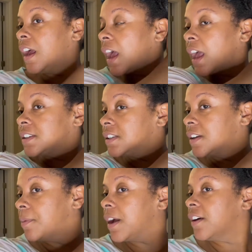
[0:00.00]
I
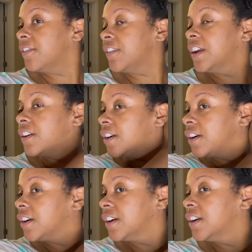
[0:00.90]
took about a
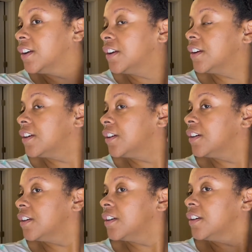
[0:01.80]
finger
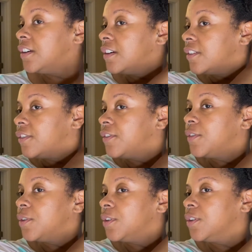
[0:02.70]

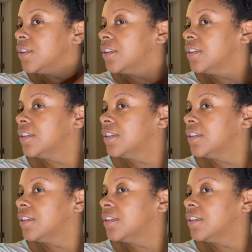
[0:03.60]
full.